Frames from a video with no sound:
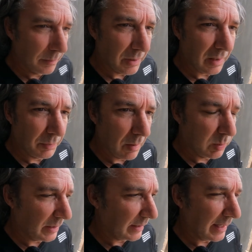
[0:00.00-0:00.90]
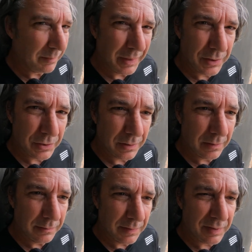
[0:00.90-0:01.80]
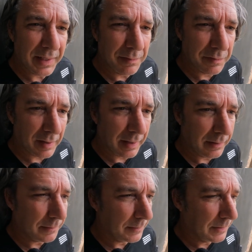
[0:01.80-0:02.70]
polypropylene admixture, if I can find it.